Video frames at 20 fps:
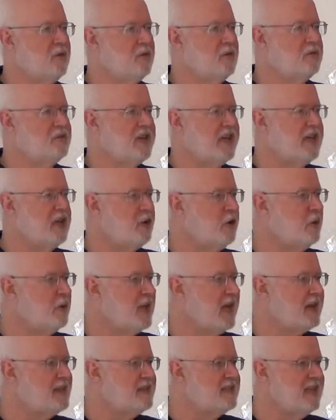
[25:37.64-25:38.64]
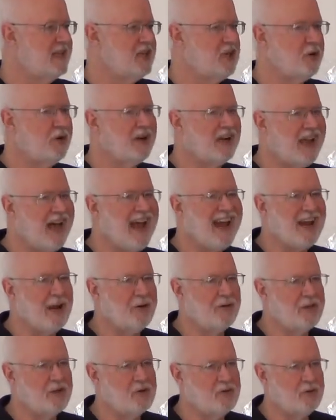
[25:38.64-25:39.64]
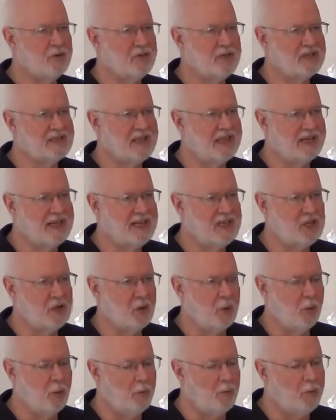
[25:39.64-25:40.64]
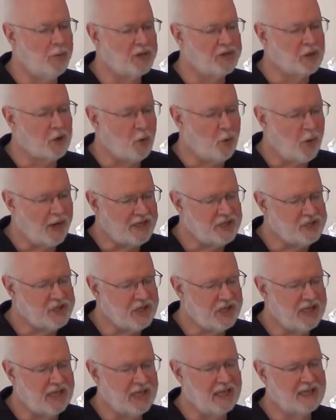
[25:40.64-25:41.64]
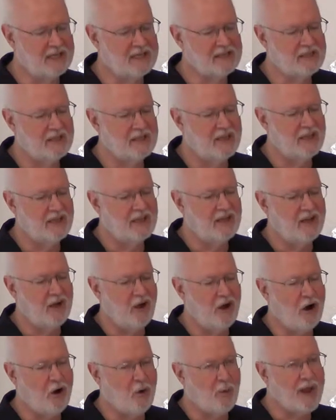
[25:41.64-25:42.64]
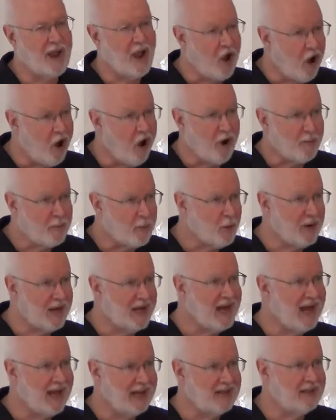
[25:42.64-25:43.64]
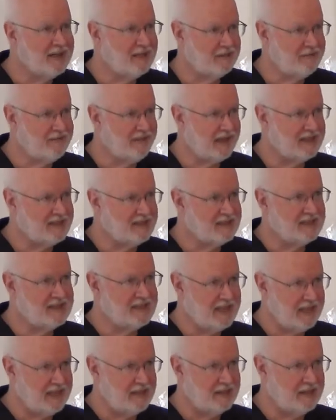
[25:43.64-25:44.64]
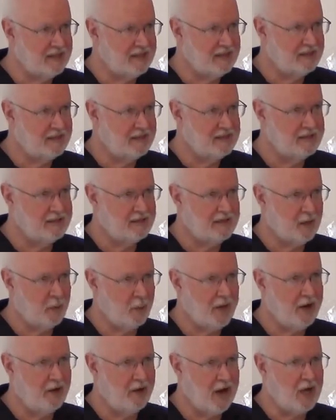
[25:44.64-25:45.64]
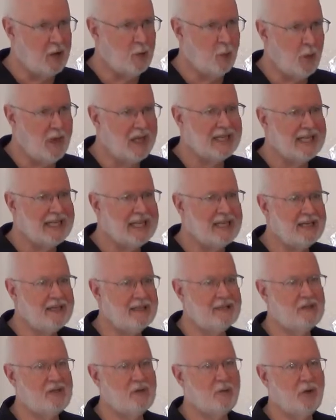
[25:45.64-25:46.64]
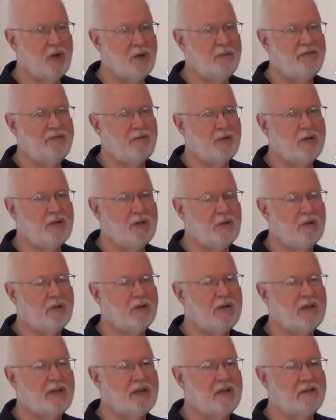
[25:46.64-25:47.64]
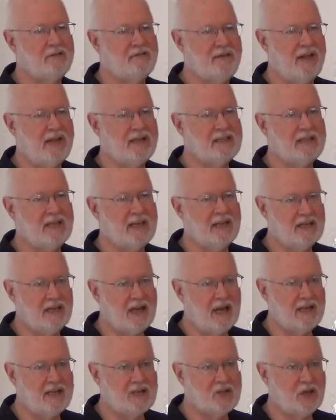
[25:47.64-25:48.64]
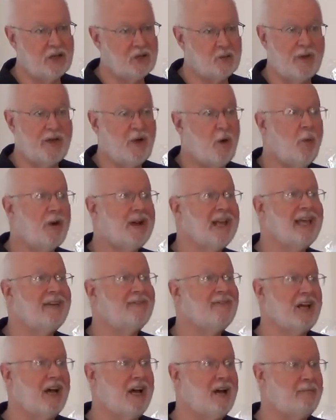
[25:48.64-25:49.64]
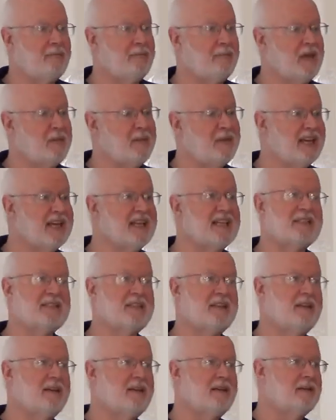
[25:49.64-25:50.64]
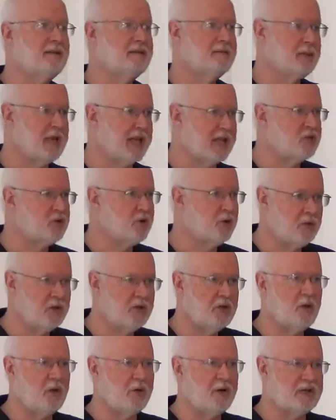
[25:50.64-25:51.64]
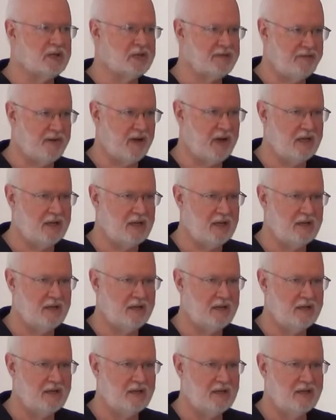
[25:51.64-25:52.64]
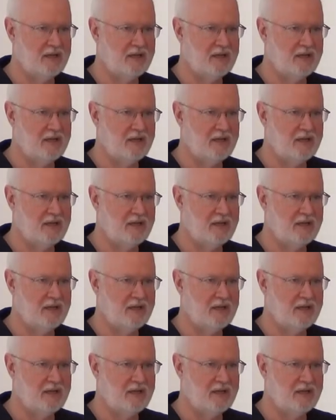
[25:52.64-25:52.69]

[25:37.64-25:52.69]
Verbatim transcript: you say you're without sin, you're a liar, and the truth is not in you. But the question is, are we harboring unconfessed sin that we are unwilling to bring before the Lord and confess and acknowledge because we don't want to give it up? Maybe it's pleasurable or it's fun.